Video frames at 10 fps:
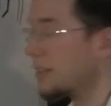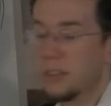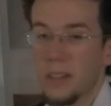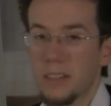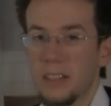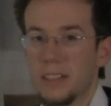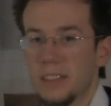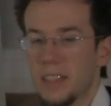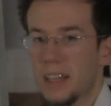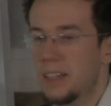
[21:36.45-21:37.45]
So as you
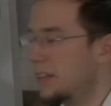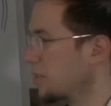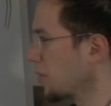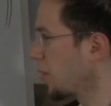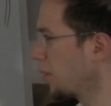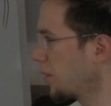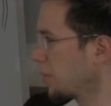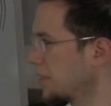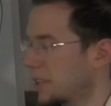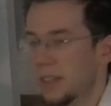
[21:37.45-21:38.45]
can see, I didn't use a
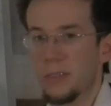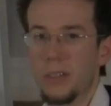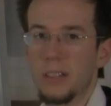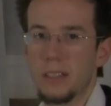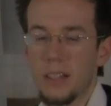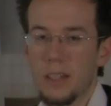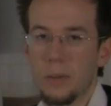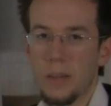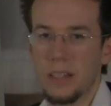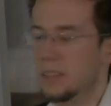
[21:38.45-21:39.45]
whole bunch of different
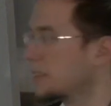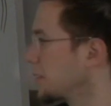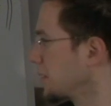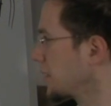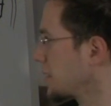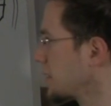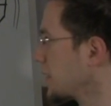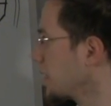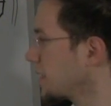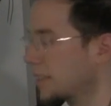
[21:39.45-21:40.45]
ways to do these
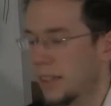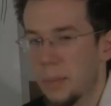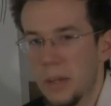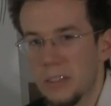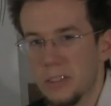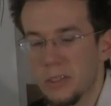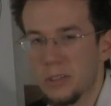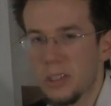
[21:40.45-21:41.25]
syncopations.